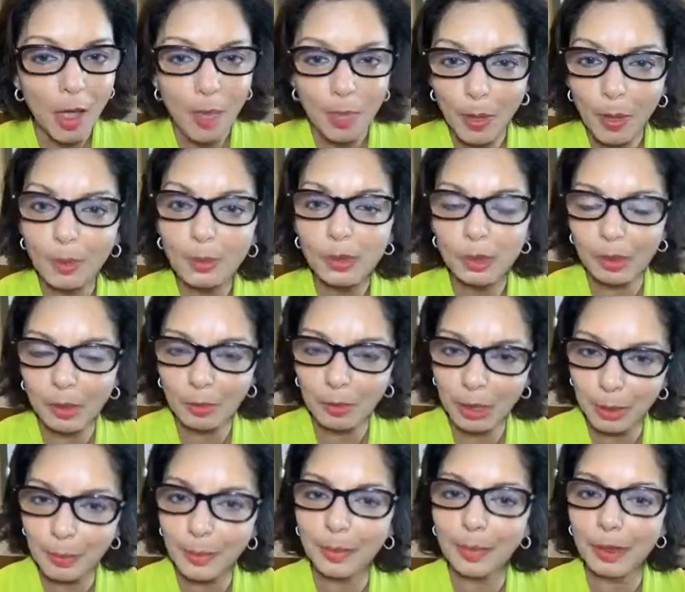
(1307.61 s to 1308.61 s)
those are the
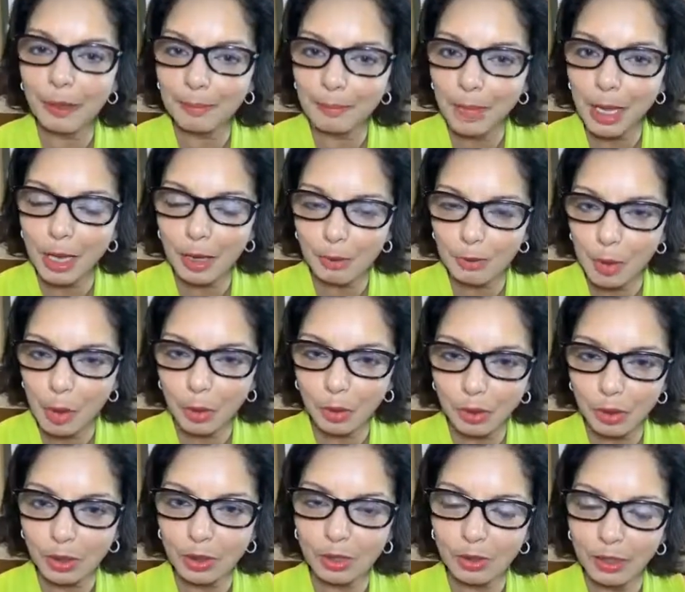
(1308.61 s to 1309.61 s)
people that matter
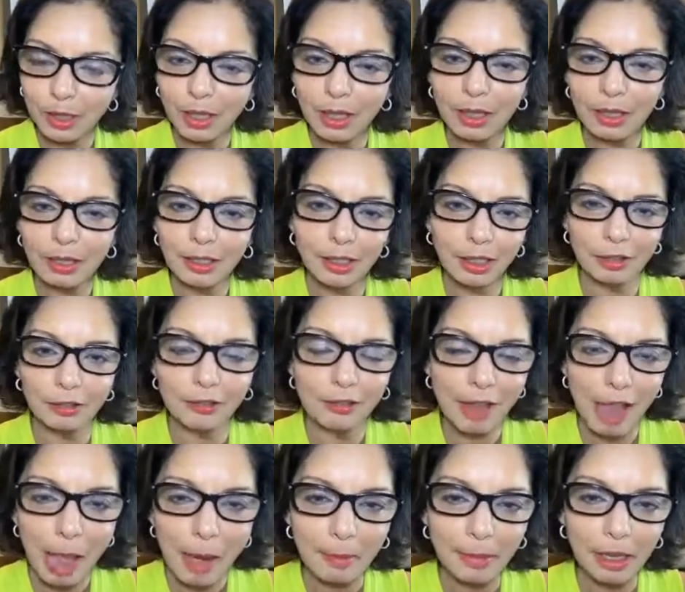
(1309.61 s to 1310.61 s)
most, right? Your
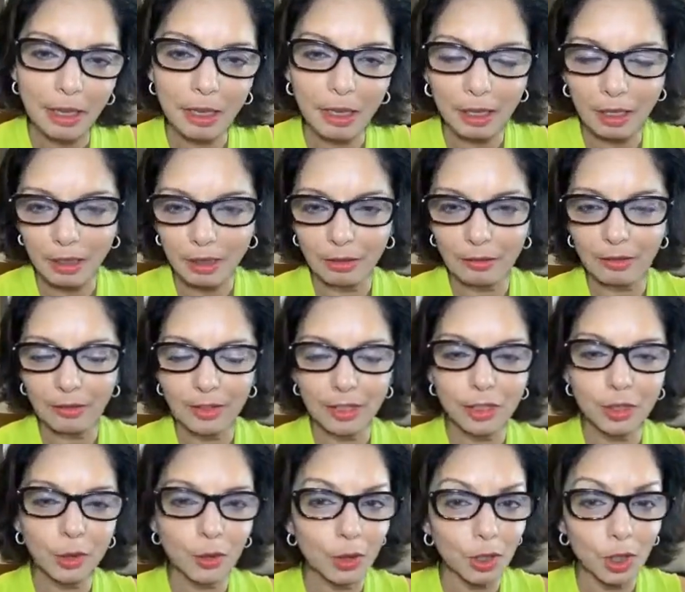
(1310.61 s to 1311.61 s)
family, your
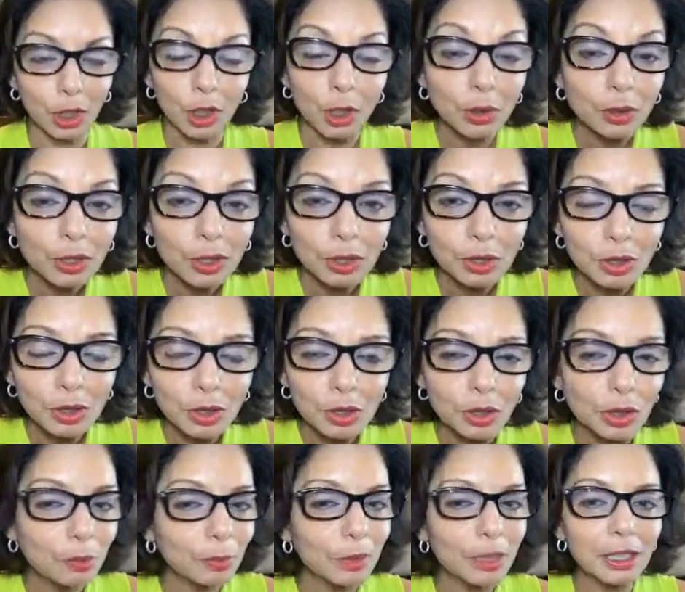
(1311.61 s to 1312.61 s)
friends who are closest to
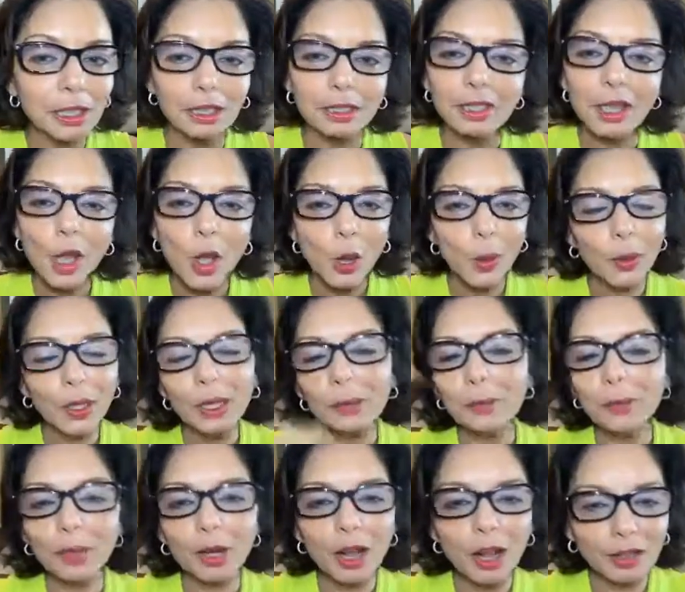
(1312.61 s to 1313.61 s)
you, because we can
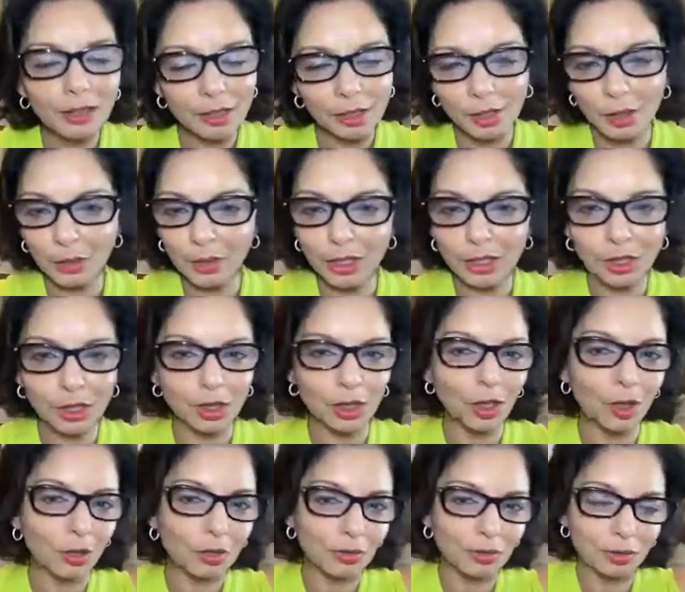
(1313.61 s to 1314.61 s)
put on this great
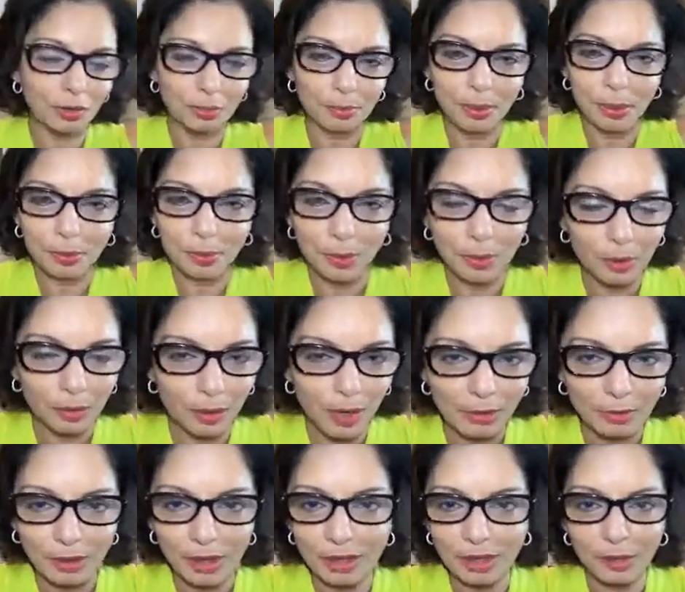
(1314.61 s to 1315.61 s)
show for people
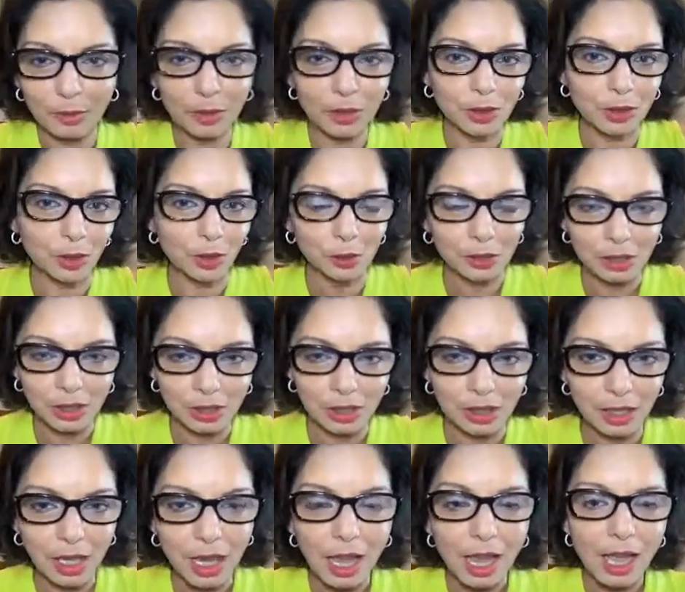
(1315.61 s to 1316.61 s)
around us that we don't
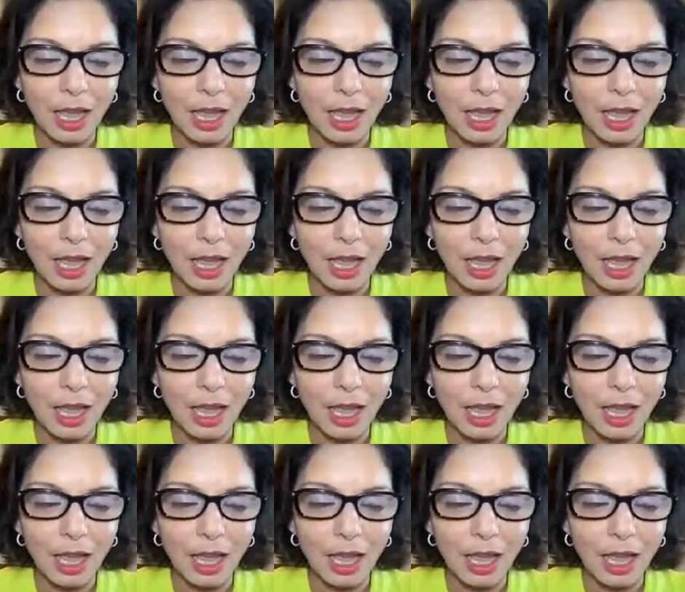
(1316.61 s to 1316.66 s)
see.